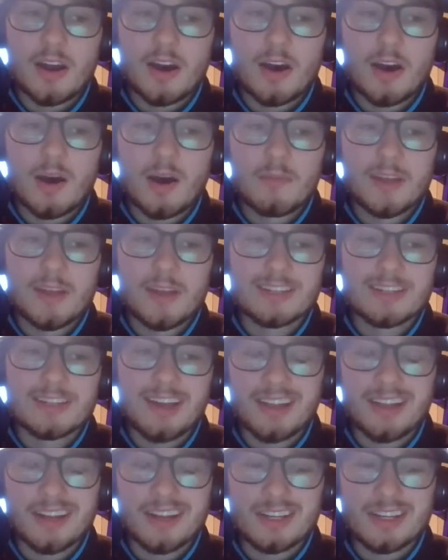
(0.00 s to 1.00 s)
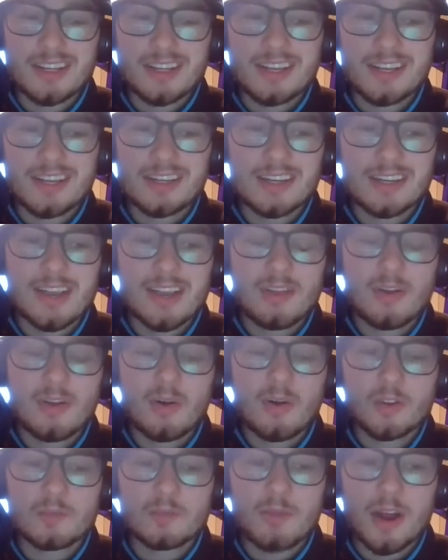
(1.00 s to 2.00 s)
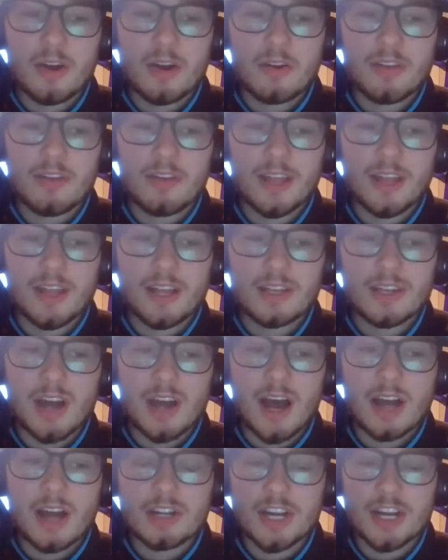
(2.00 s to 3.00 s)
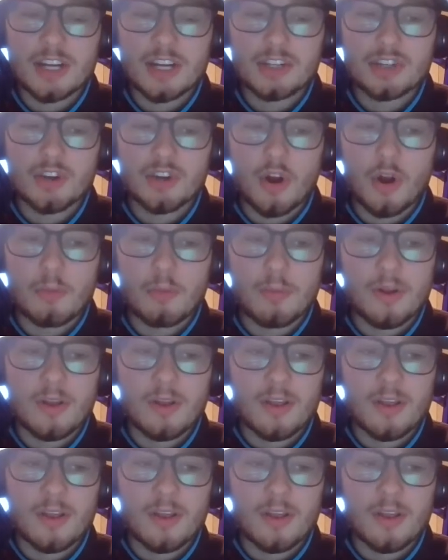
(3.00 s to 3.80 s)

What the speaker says: It's not like Keelan Cole's better than like a Tajay Sharp.